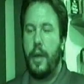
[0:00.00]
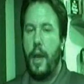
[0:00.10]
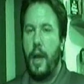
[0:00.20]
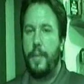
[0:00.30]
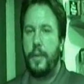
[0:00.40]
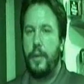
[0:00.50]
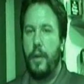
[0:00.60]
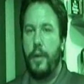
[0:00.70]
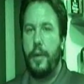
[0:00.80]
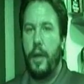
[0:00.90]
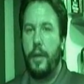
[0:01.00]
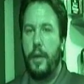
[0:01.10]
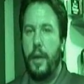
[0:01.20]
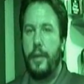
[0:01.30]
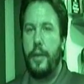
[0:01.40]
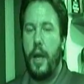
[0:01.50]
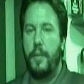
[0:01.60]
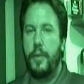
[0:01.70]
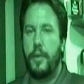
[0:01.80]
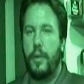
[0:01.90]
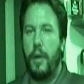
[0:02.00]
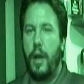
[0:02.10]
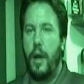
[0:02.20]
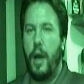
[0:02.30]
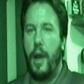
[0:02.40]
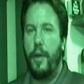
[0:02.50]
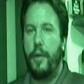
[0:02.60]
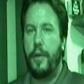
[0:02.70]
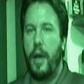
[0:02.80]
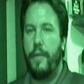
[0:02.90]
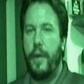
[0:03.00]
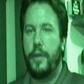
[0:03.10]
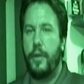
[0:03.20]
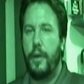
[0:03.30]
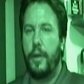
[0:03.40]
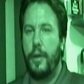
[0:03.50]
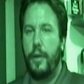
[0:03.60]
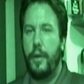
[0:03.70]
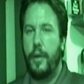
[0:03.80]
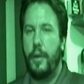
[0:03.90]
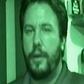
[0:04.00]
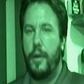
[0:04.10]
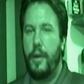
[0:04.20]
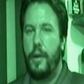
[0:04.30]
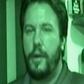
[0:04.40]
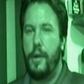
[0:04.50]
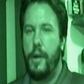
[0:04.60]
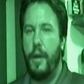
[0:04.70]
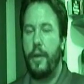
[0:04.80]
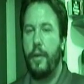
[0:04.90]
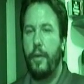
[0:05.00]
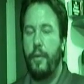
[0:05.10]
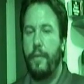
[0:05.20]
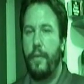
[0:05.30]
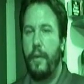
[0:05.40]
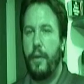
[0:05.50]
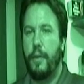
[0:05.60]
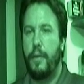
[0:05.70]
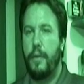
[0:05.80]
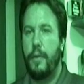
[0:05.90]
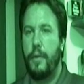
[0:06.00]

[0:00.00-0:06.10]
cops, Nardella and Thomas, are hired Todd Vachon to kill you. And kill you and Phil Inkel.